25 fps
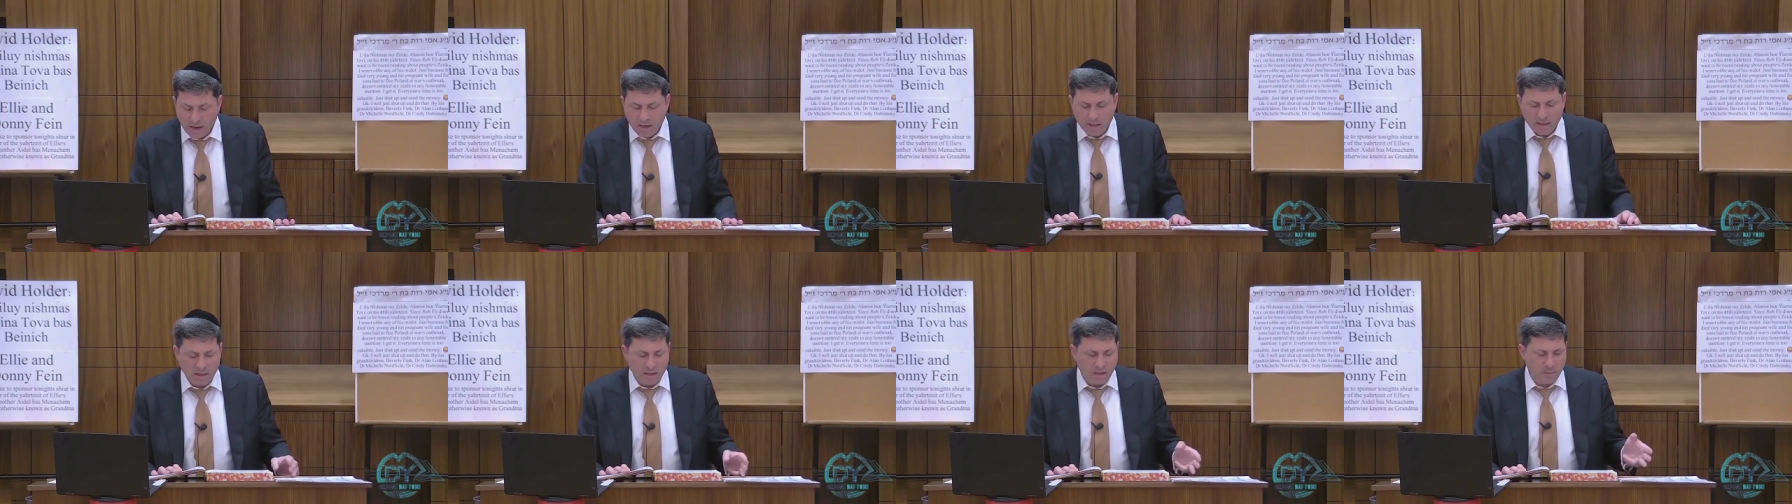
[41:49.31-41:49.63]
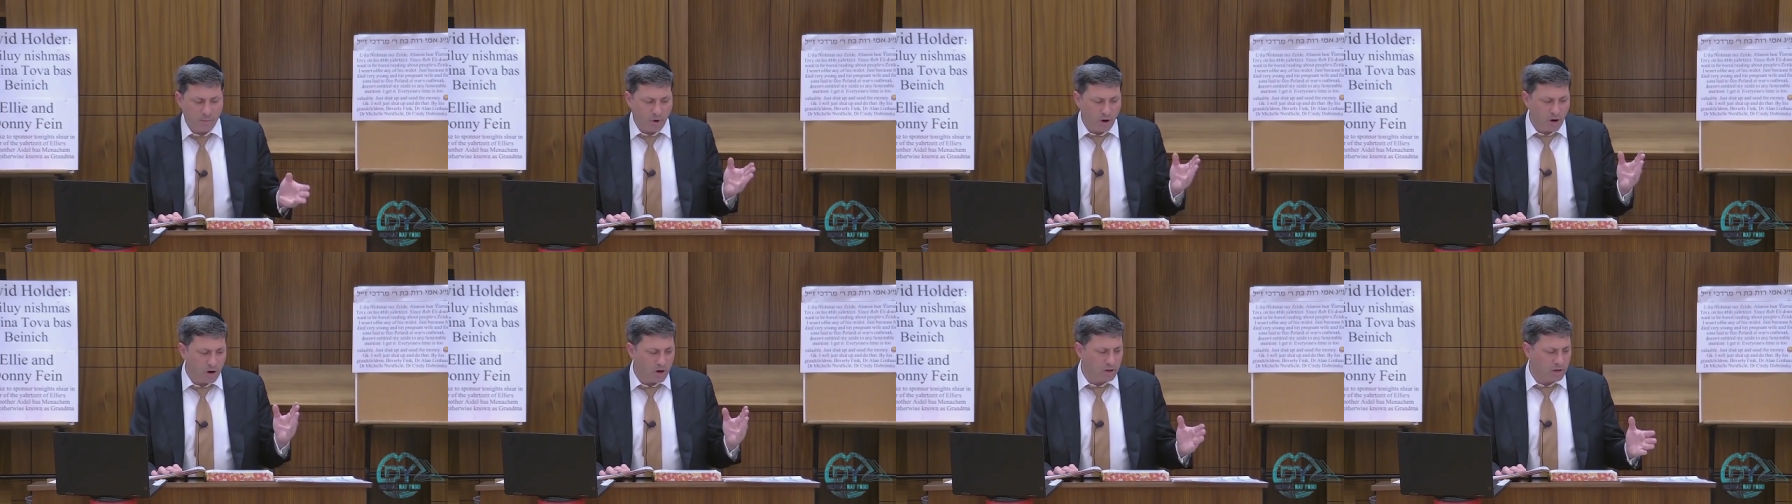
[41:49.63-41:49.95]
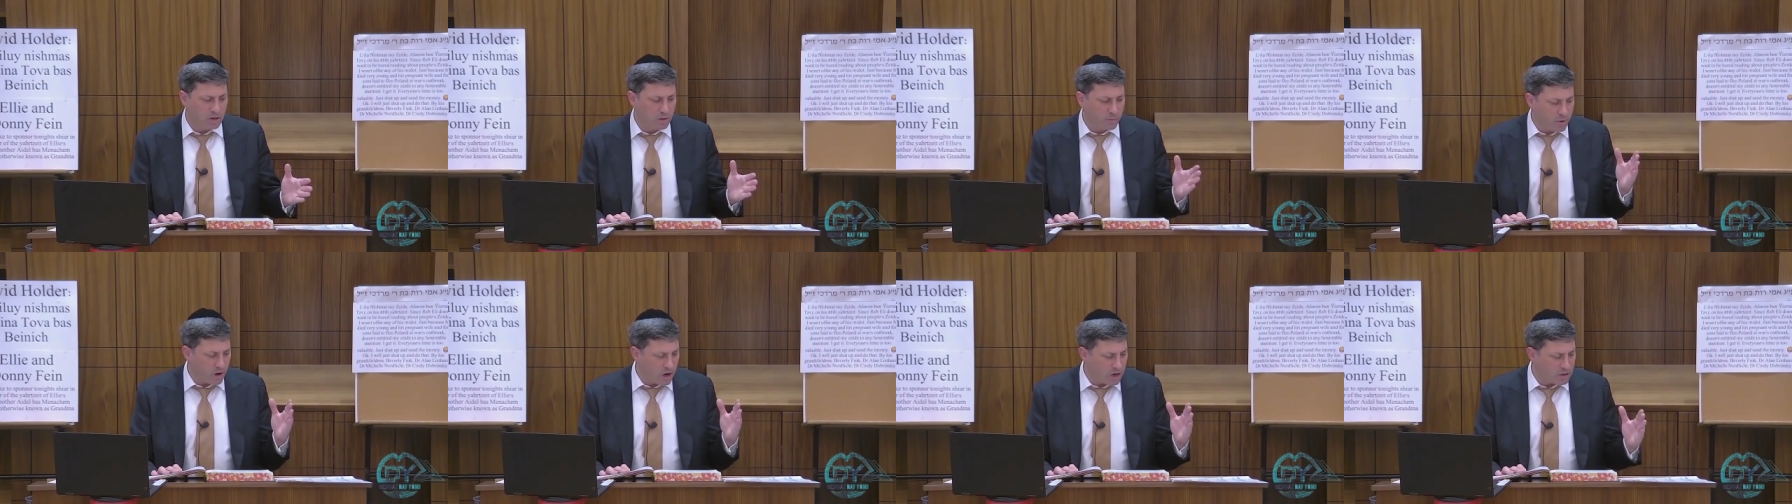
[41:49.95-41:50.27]
that the
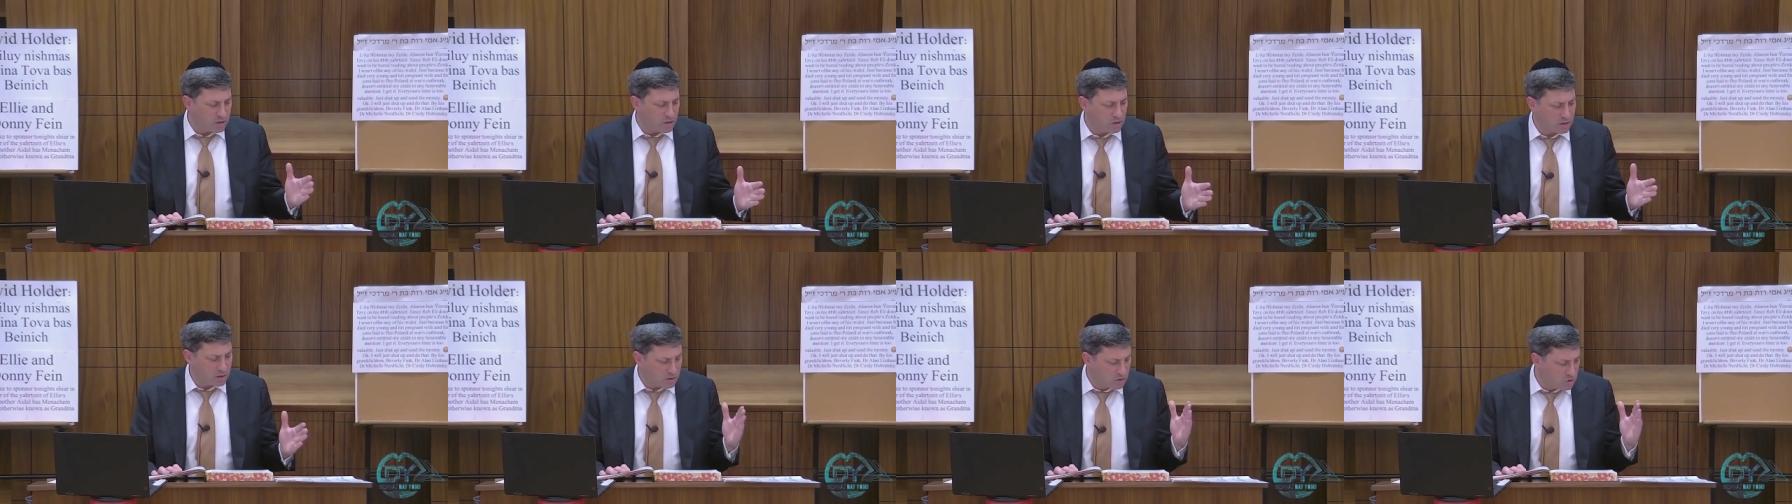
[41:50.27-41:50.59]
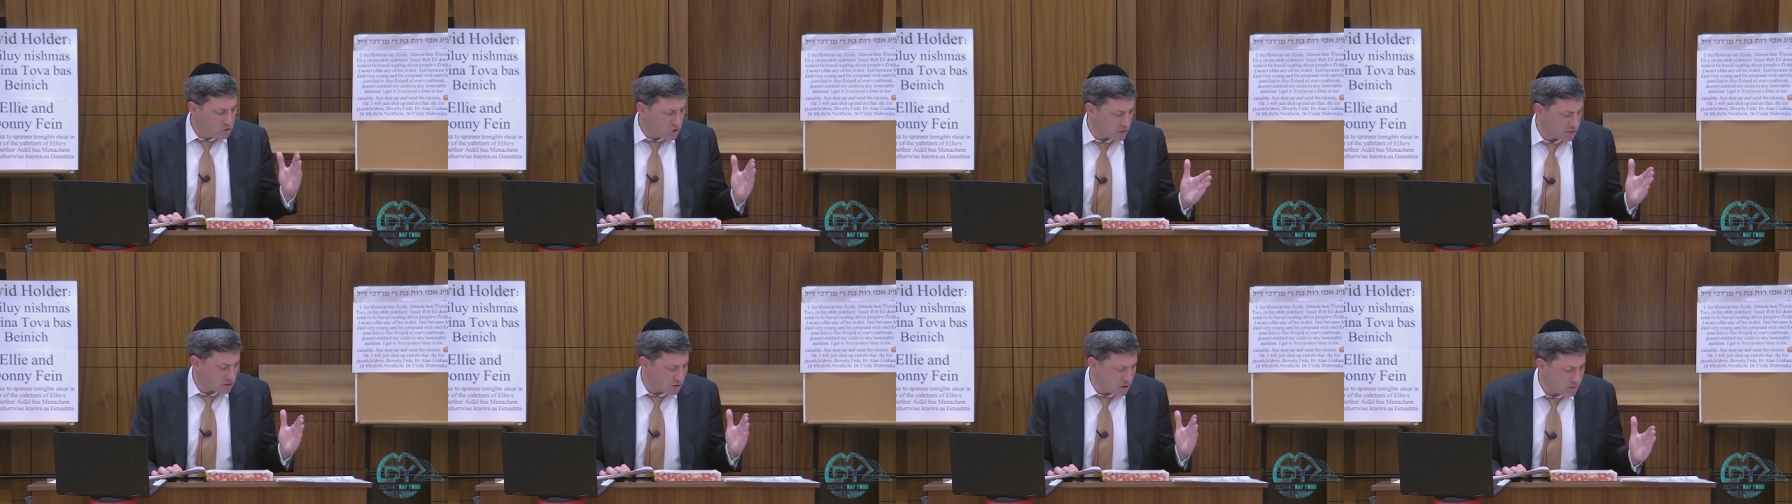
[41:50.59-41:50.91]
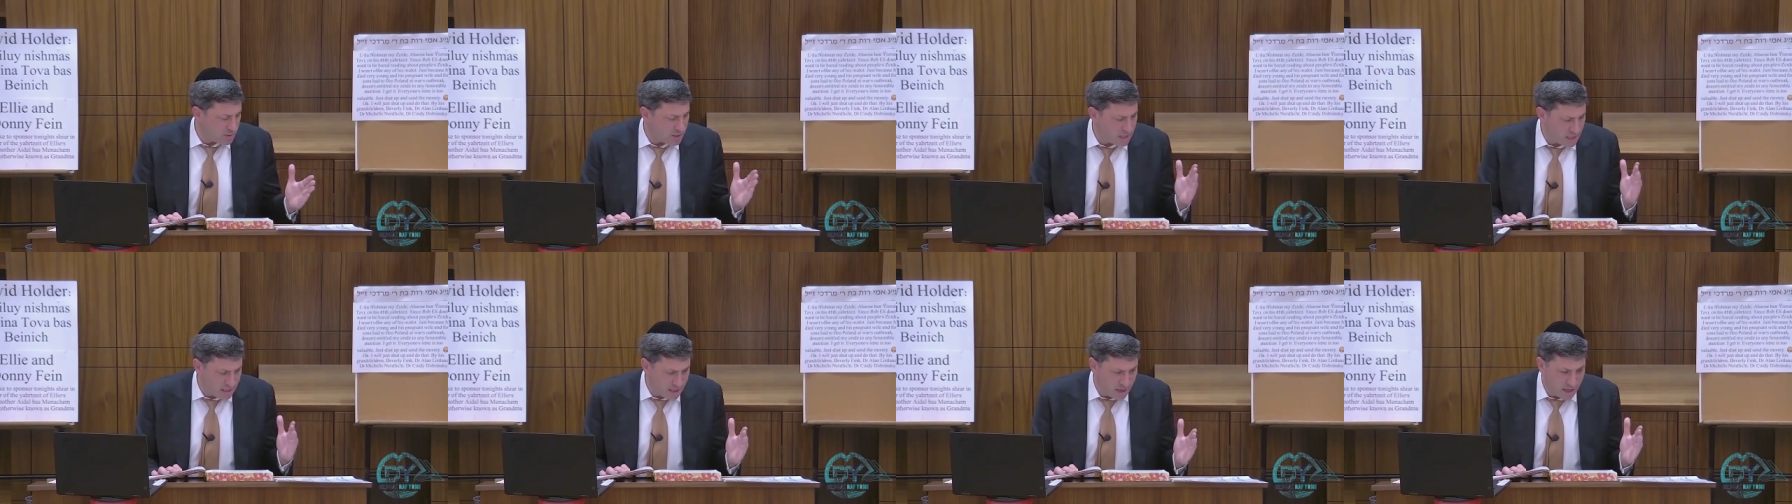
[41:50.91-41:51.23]
the pasuk is just
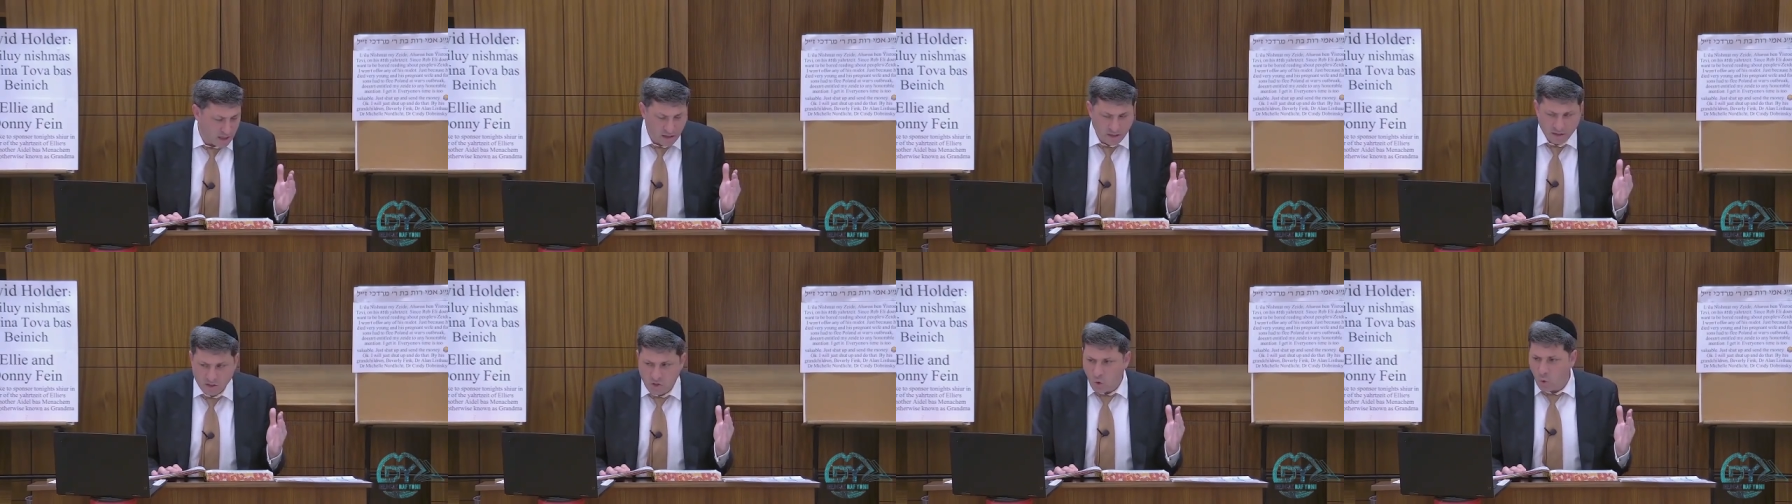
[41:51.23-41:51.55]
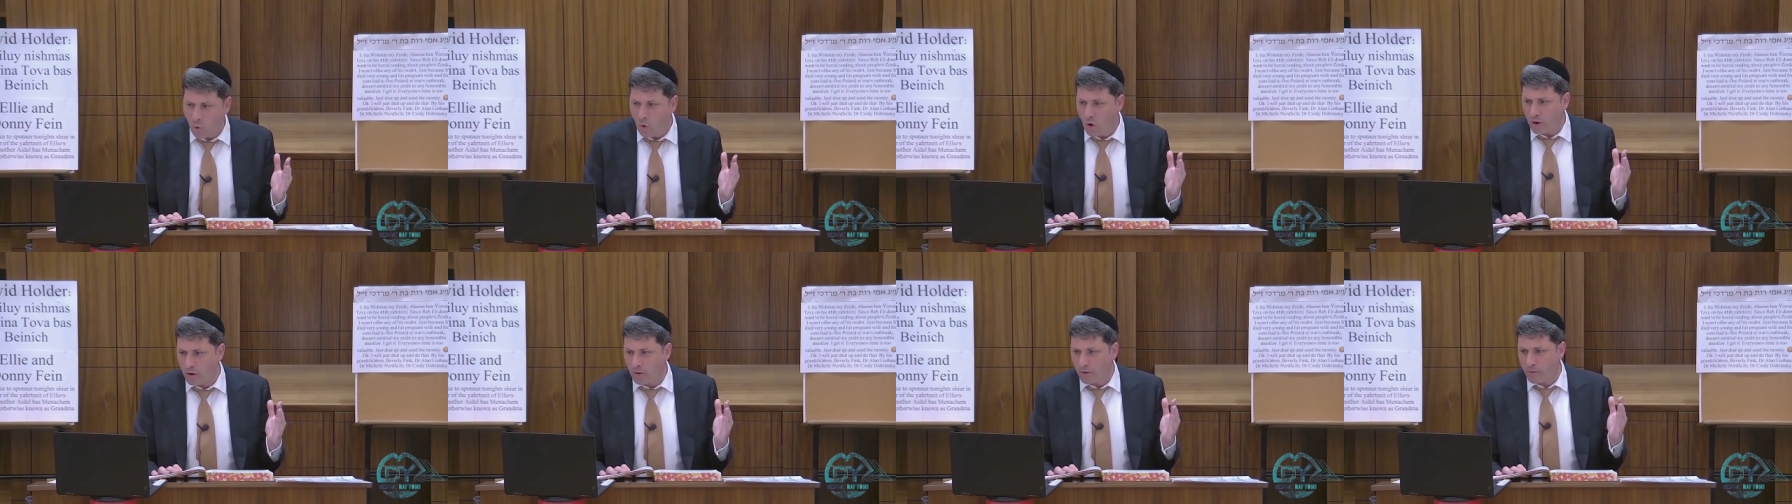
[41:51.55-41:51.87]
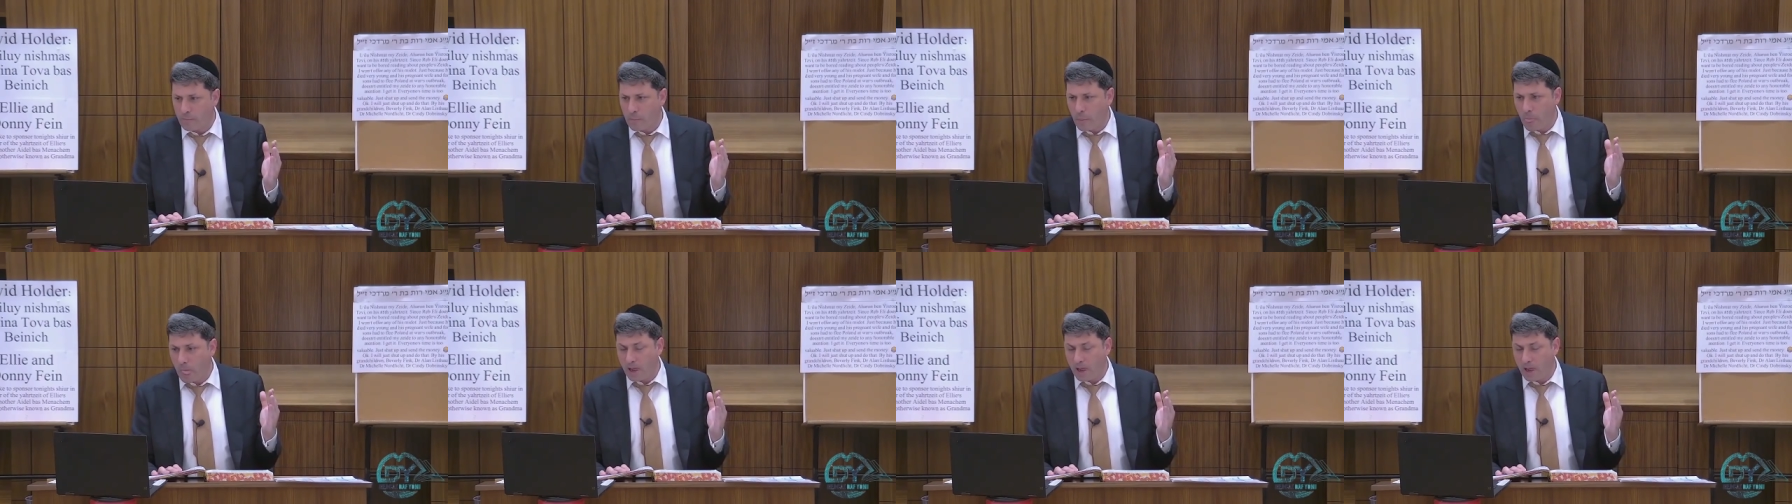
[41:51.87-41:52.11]
coming to tell us the order.